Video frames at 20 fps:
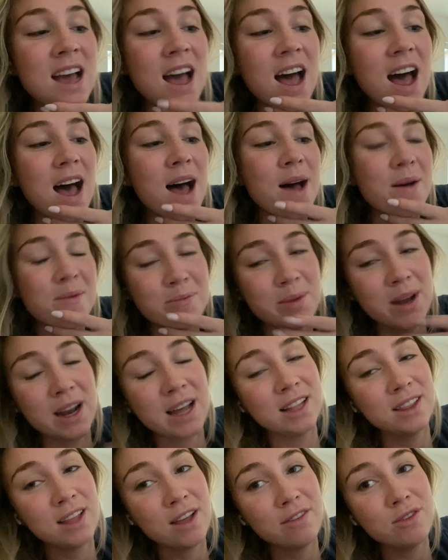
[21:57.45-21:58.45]
But I
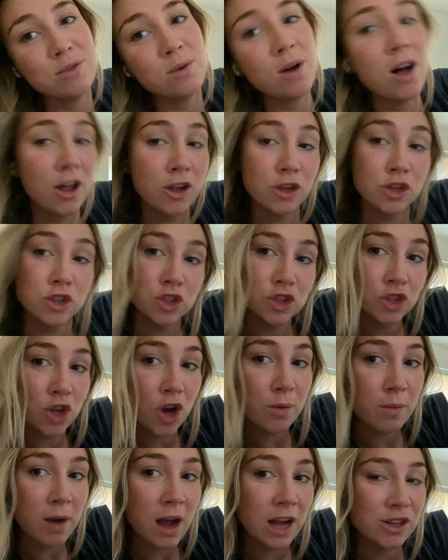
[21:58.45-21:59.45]
love you all
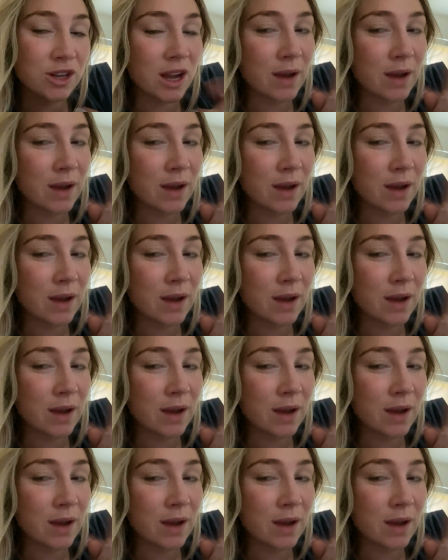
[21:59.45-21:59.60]
so much.